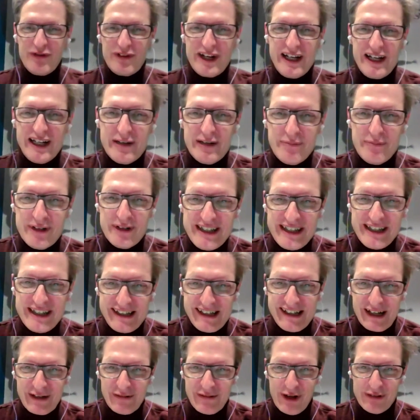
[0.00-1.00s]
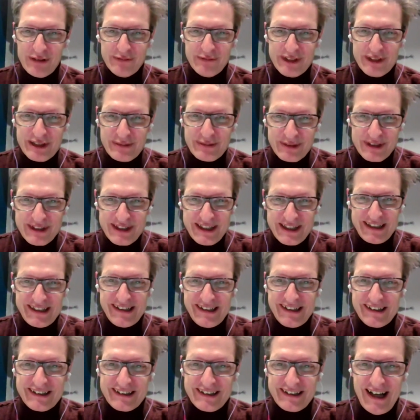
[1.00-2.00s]
offering a particular one with a
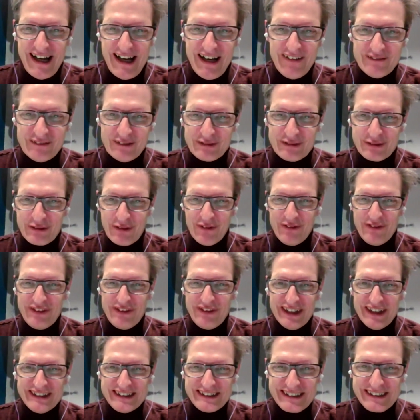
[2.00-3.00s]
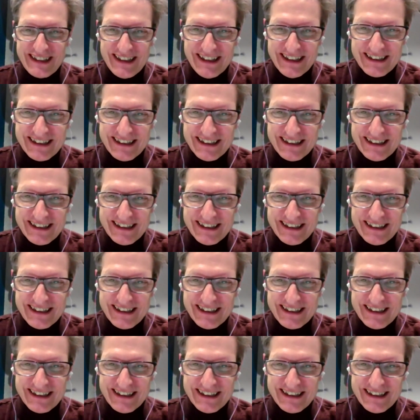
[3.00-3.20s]
particular type of content?